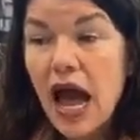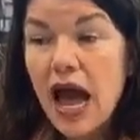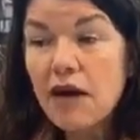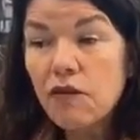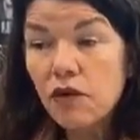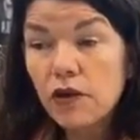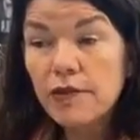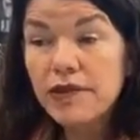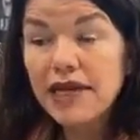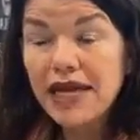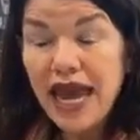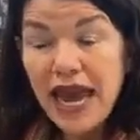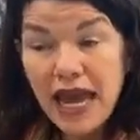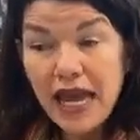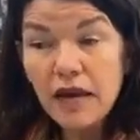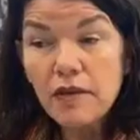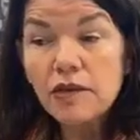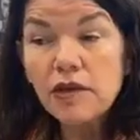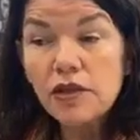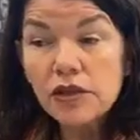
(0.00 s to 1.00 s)
I will be
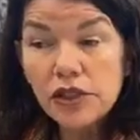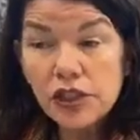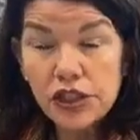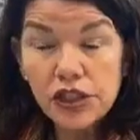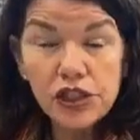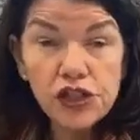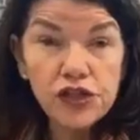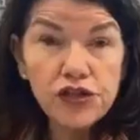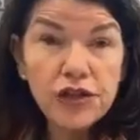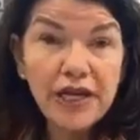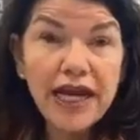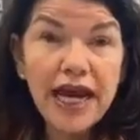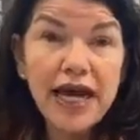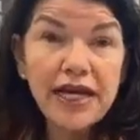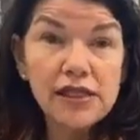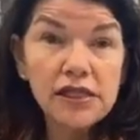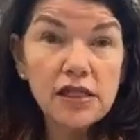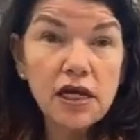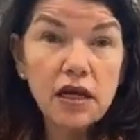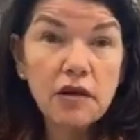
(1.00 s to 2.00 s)
able to do the
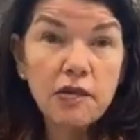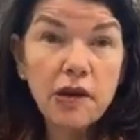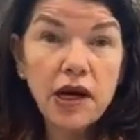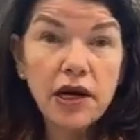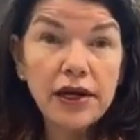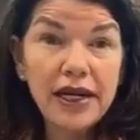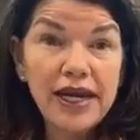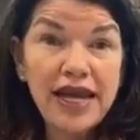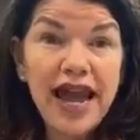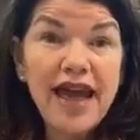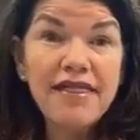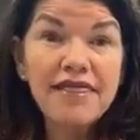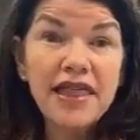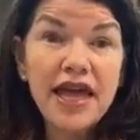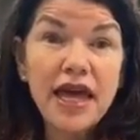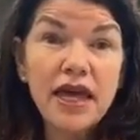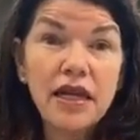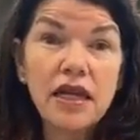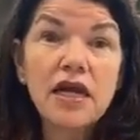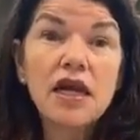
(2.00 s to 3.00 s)
cast on party
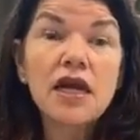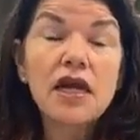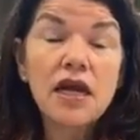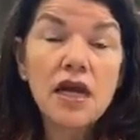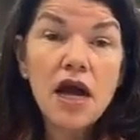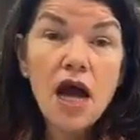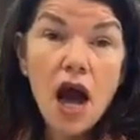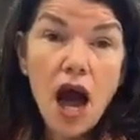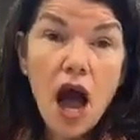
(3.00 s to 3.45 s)
and then